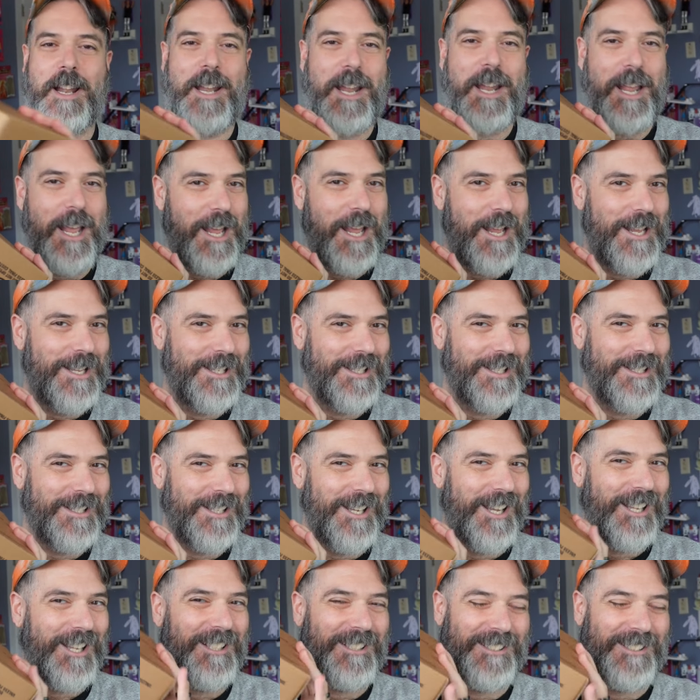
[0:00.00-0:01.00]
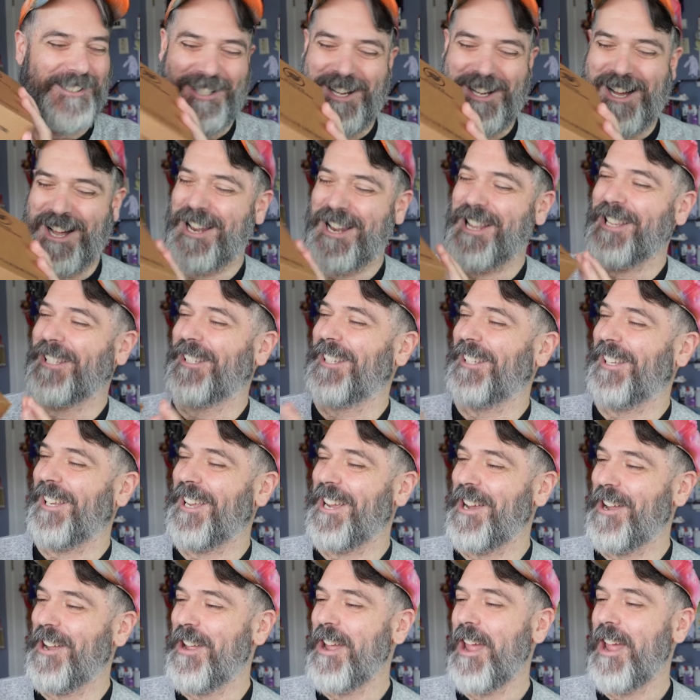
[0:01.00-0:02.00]
it is,
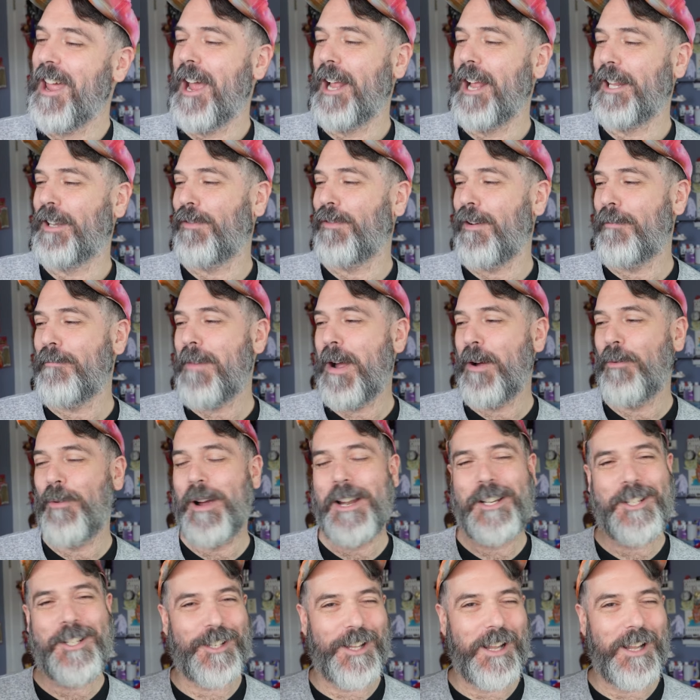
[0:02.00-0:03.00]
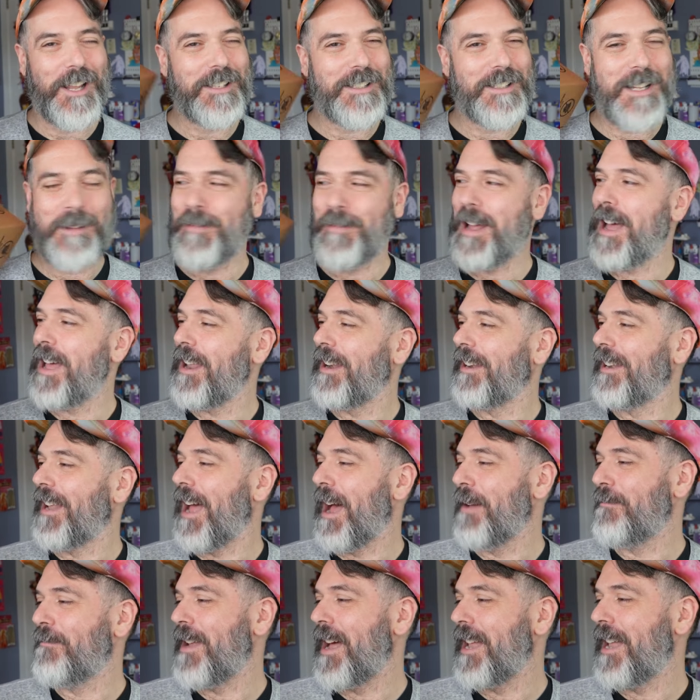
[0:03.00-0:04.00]
honestly. It's from my wish list. I'm not,
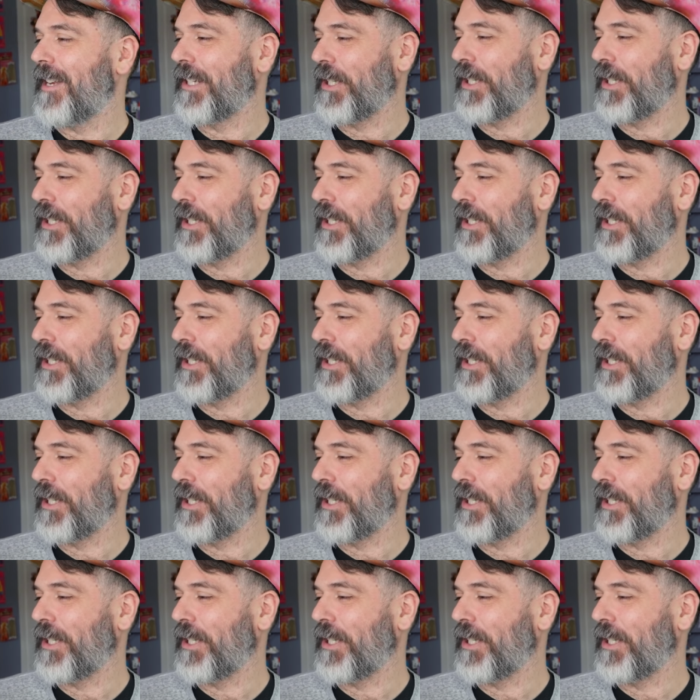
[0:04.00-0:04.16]
I'm not